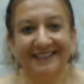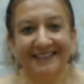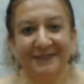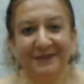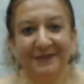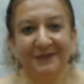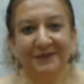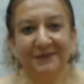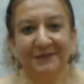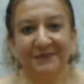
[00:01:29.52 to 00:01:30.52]

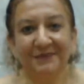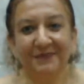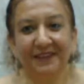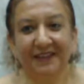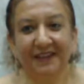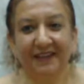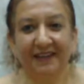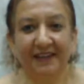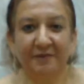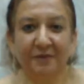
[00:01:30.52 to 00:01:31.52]
So
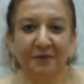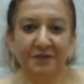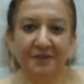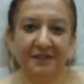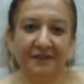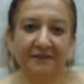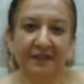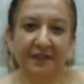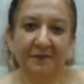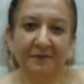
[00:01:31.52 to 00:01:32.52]
emotional
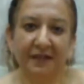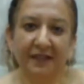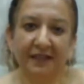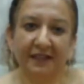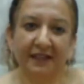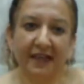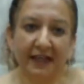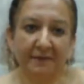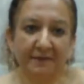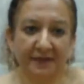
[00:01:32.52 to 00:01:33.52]
freedom technique
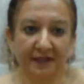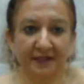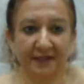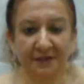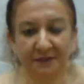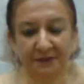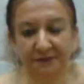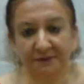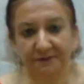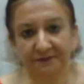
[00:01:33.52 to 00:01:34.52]
helps us to